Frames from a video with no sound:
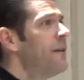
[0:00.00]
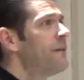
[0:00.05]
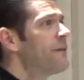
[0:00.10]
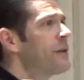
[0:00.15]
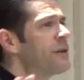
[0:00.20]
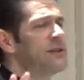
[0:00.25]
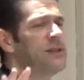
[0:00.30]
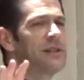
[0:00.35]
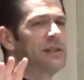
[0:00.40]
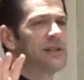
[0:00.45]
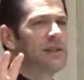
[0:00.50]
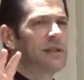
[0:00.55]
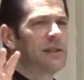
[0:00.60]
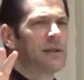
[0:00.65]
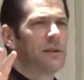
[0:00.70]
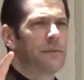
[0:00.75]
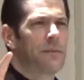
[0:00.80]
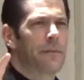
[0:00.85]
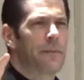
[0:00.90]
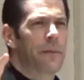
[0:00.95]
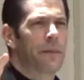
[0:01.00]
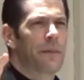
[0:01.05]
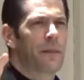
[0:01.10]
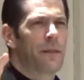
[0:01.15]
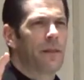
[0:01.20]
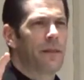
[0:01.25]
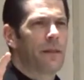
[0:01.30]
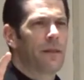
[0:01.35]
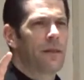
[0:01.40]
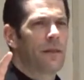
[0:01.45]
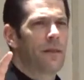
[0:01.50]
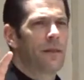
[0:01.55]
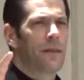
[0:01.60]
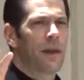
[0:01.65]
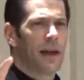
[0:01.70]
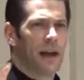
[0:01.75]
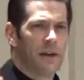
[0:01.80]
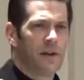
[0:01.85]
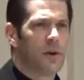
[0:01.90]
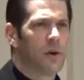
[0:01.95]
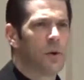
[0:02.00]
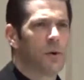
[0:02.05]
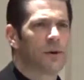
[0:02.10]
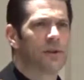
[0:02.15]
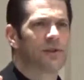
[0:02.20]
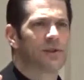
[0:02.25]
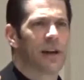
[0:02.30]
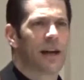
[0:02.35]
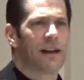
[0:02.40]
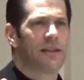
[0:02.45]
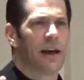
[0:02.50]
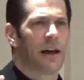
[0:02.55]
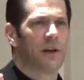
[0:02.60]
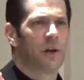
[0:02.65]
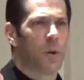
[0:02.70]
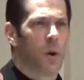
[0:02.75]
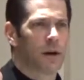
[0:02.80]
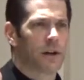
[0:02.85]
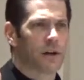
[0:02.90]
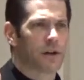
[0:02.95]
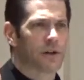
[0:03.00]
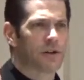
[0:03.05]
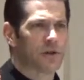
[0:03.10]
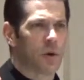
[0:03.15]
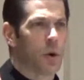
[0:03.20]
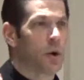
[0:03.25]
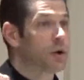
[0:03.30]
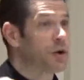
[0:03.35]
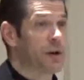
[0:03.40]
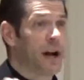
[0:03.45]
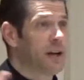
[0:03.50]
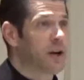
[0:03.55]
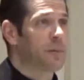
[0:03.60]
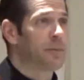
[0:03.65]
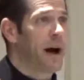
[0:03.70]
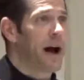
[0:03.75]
versus the Hindu who would say that you are your soul, you're not your